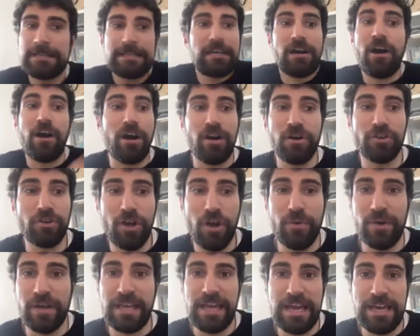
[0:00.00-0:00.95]
can't go
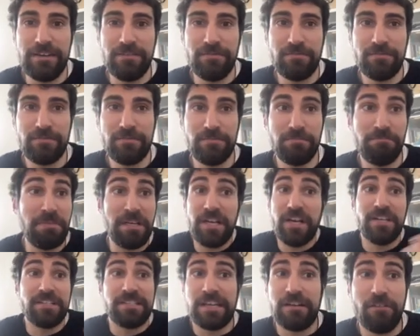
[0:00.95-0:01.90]
again
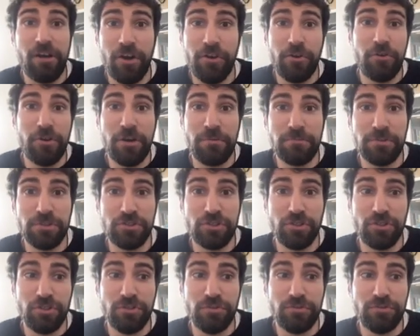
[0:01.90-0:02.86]
because there are no numbers to
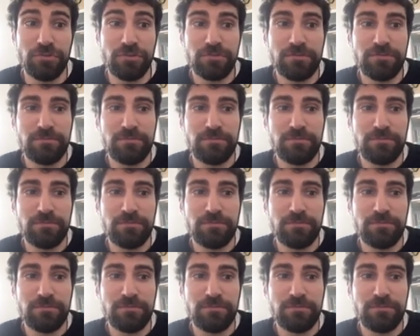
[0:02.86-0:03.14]
use.